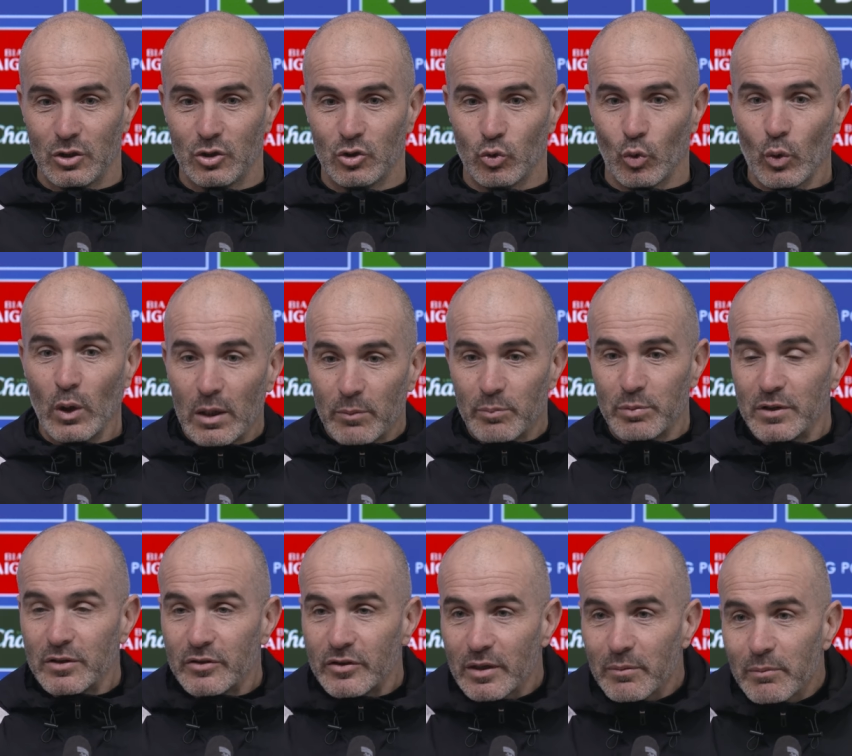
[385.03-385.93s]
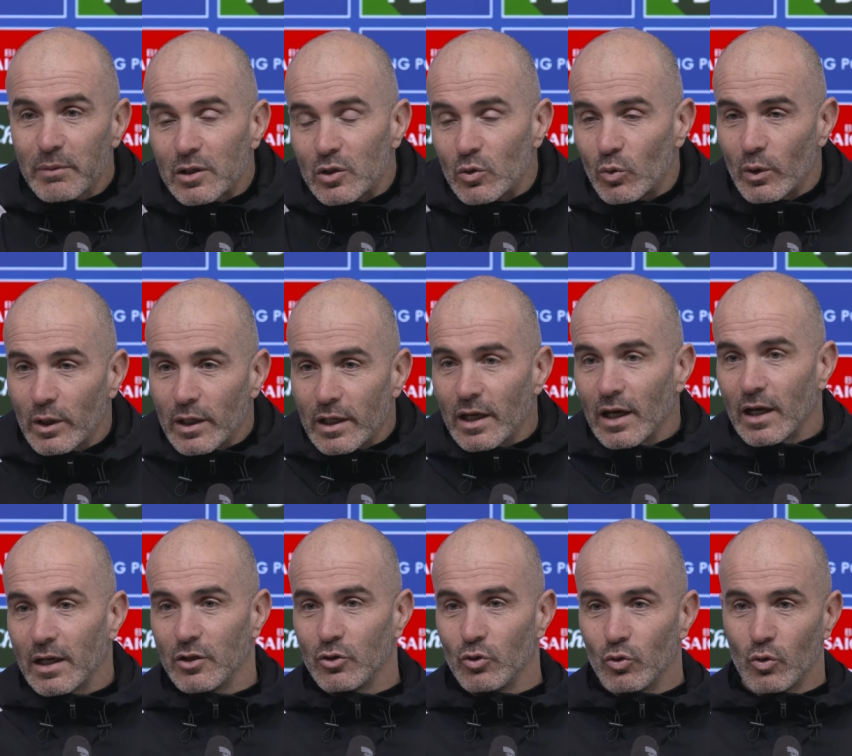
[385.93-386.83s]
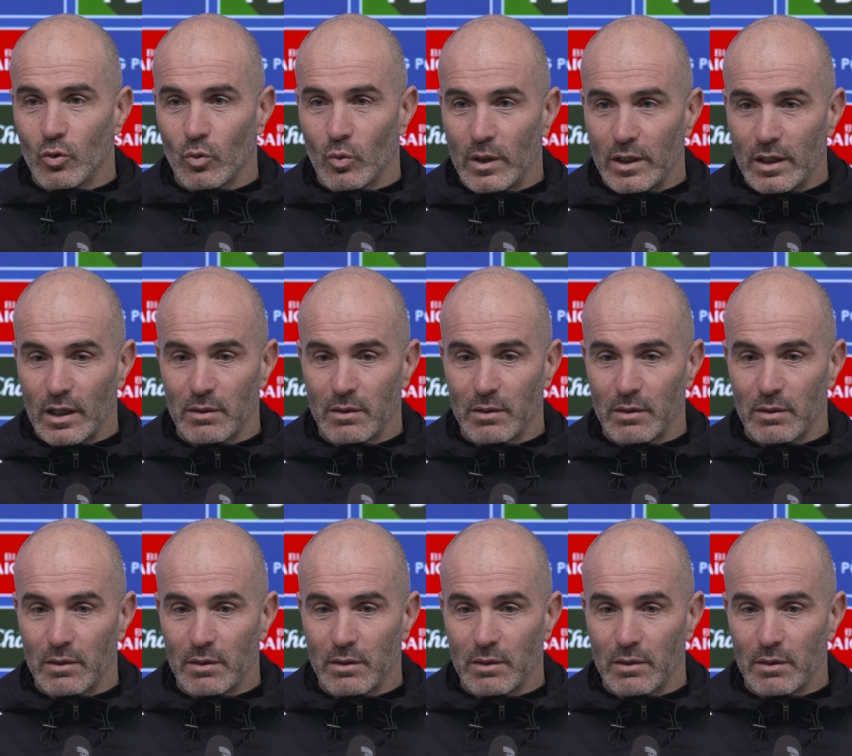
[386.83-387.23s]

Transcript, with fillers: to help the team in the way I do when